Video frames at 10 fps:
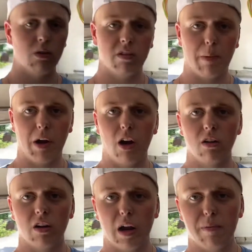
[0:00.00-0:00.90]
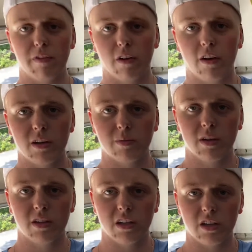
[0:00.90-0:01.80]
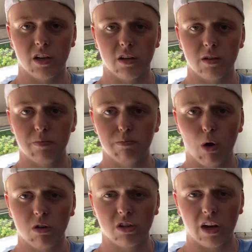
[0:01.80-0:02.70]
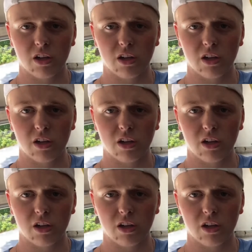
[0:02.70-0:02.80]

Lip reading: that my uncle gave me for Christmas. It's a motorcycle